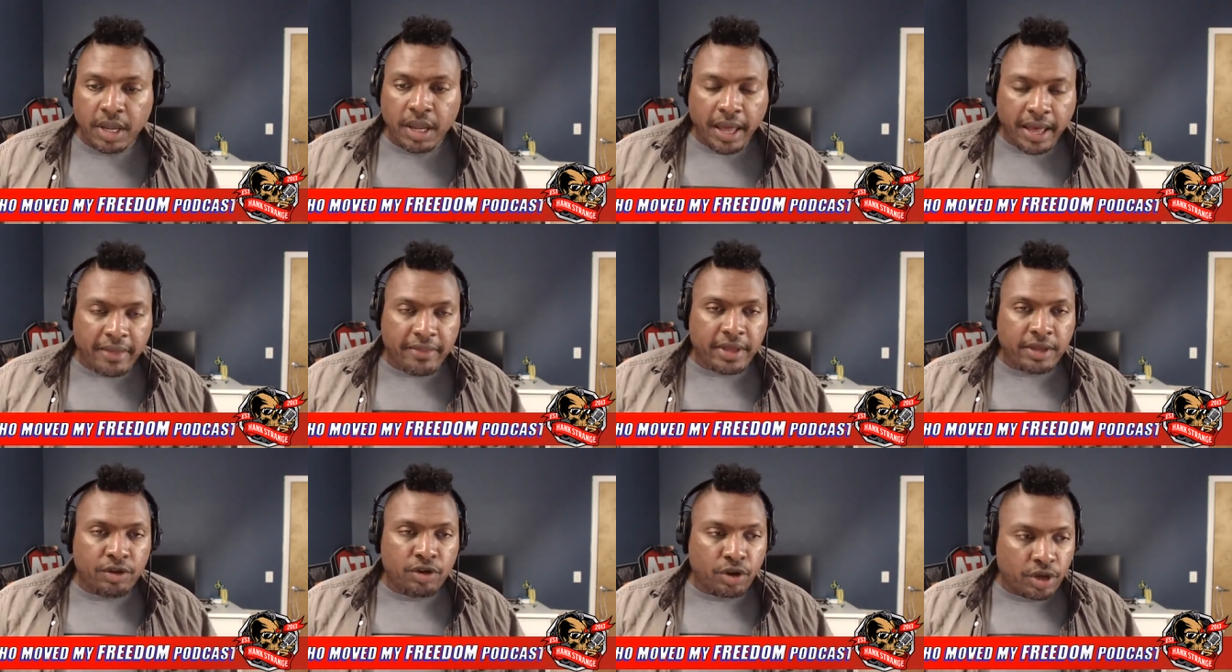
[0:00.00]
And
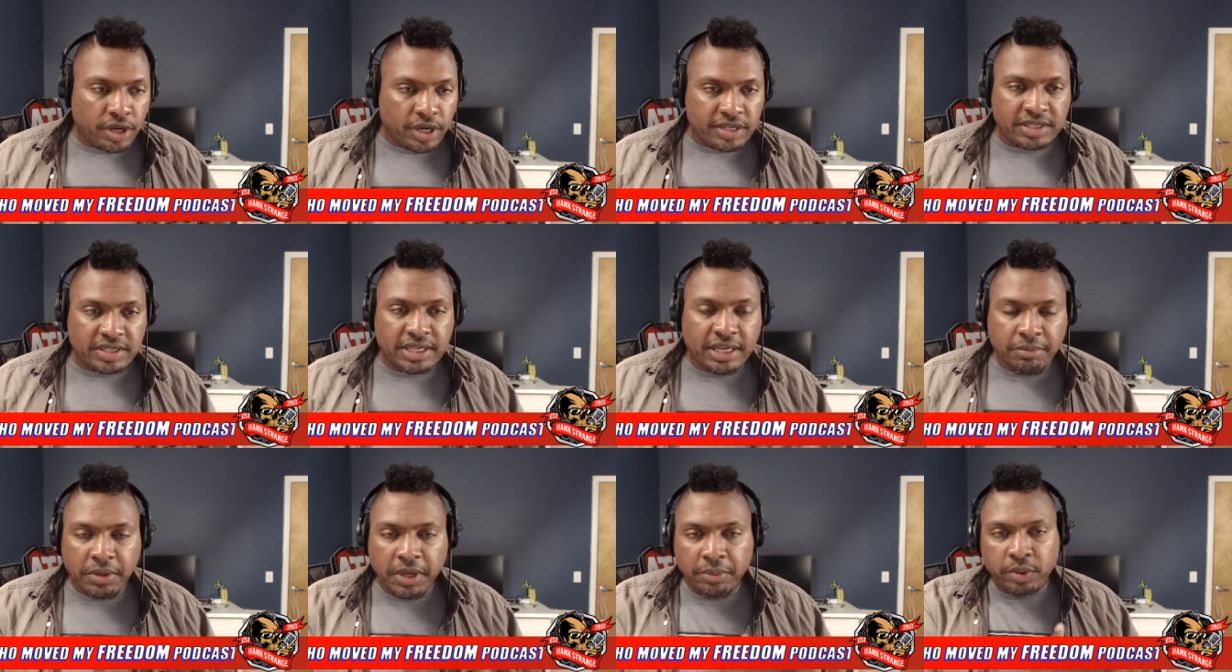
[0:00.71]
then you're going to see
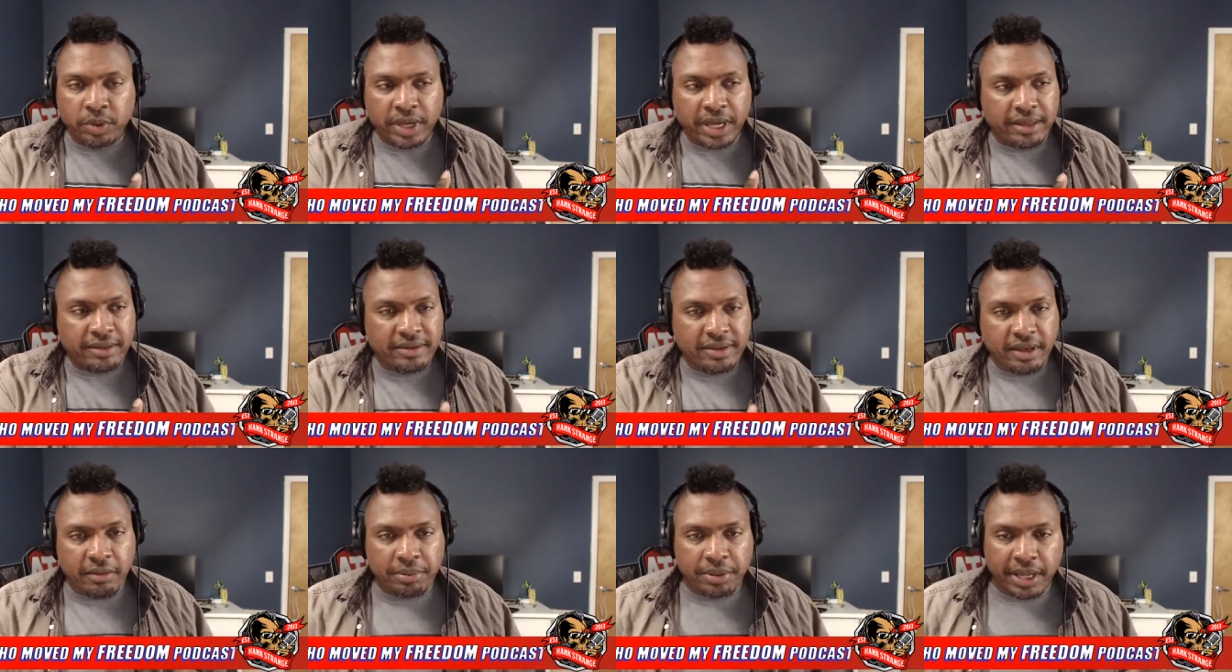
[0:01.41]
people get
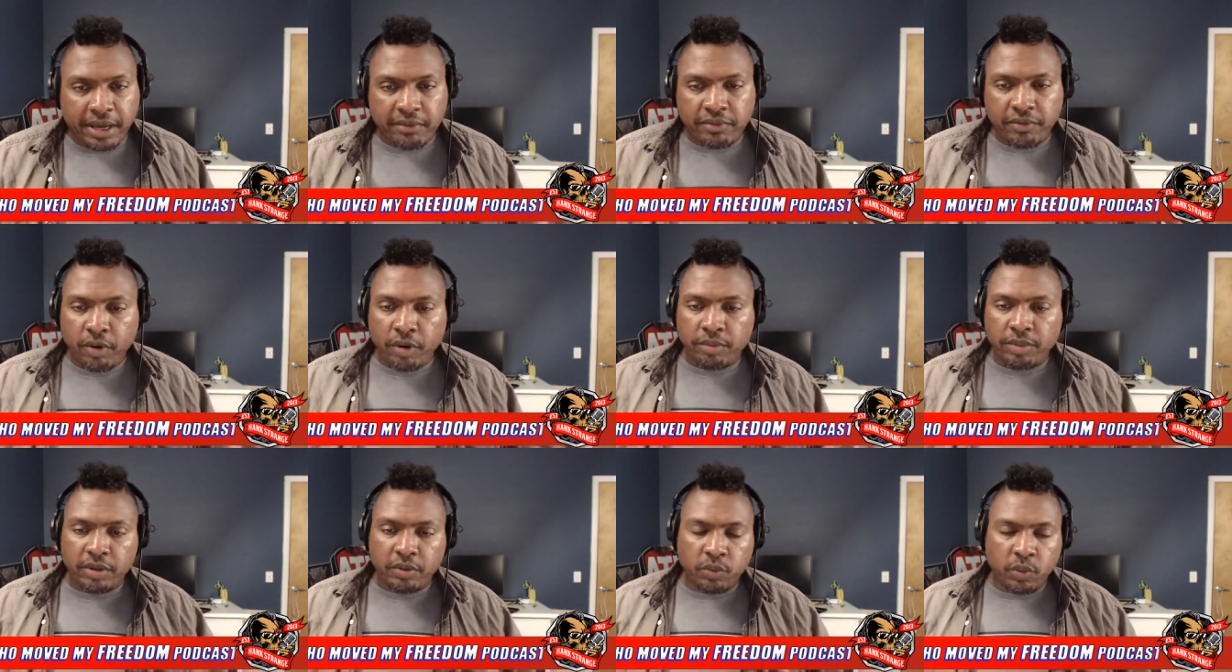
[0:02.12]

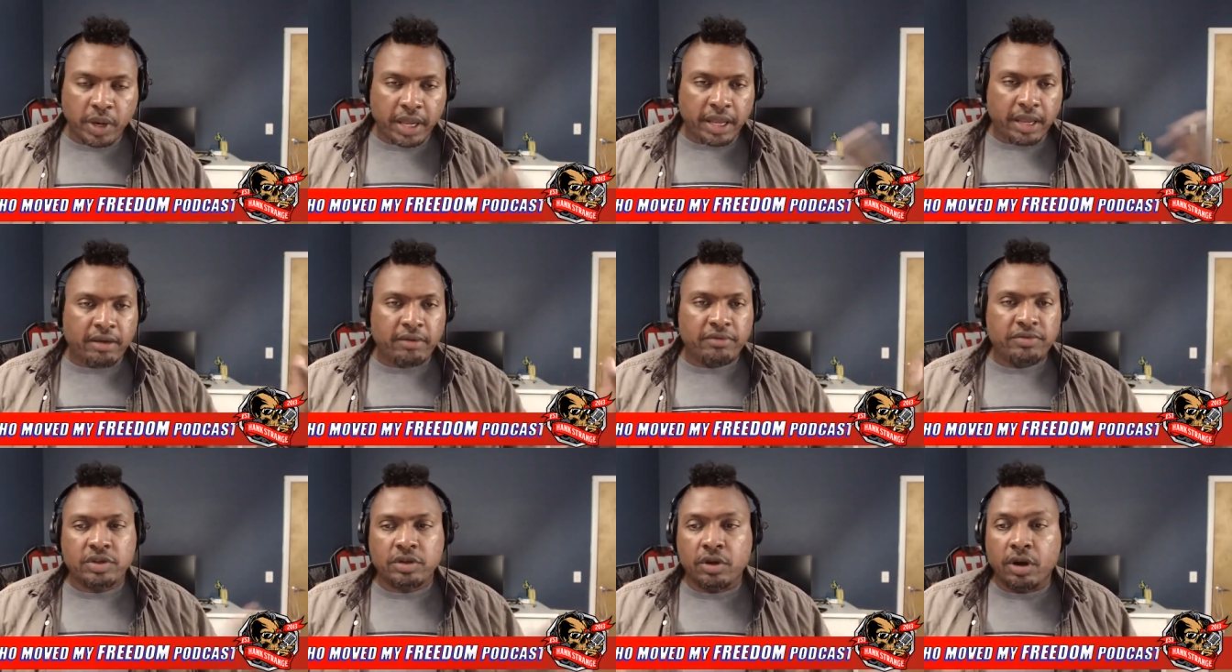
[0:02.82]
deplatformed in
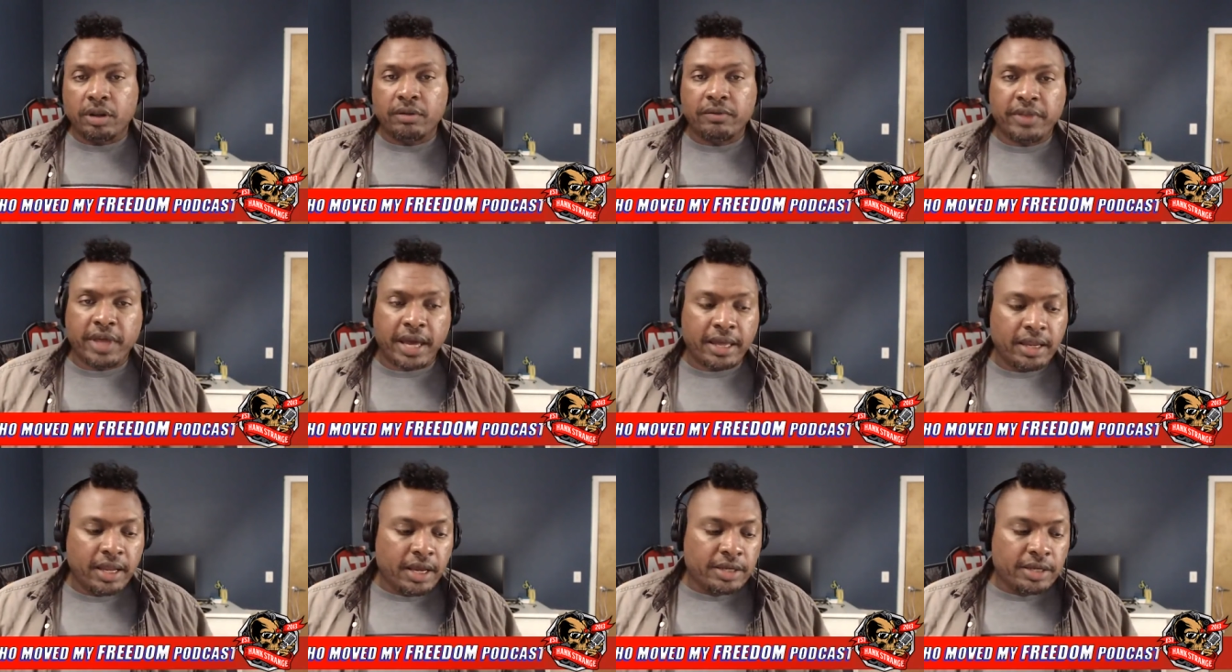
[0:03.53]
waves and all of that.